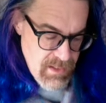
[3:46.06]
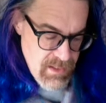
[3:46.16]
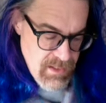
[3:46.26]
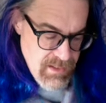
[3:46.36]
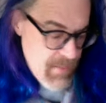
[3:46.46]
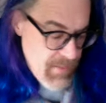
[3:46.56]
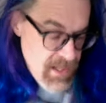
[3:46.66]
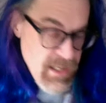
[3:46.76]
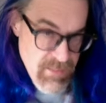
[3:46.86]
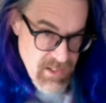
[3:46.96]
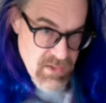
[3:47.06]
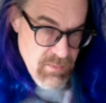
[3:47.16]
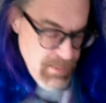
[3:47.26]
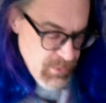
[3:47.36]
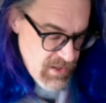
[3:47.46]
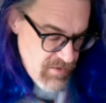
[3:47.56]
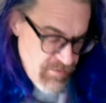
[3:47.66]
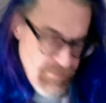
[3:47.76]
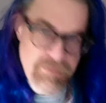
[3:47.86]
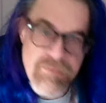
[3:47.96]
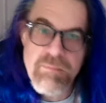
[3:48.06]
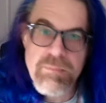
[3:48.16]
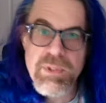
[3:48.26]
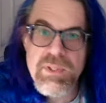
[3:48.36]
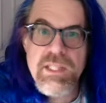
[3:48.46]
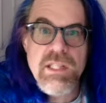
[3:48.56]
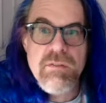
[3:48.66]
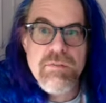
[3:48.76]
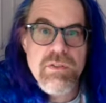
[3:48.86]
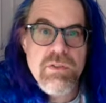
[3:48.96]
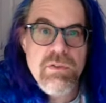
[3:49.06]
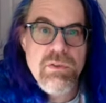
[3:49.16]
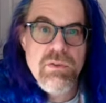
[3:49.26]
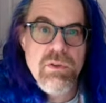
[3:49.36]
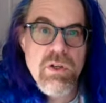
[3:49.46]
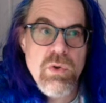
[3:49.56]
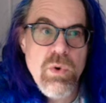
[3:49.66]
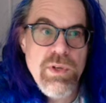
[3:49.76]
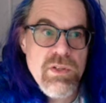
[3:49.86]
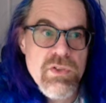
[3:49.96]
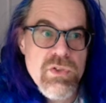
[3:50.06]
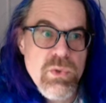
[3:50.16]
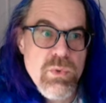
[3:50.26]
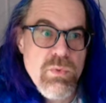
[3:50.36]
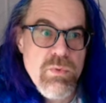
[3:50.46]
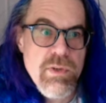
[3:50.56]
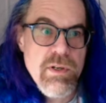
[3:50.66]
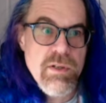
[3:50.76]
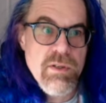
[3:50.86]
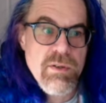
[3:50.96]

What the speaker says: Not by any means. People have believed according to their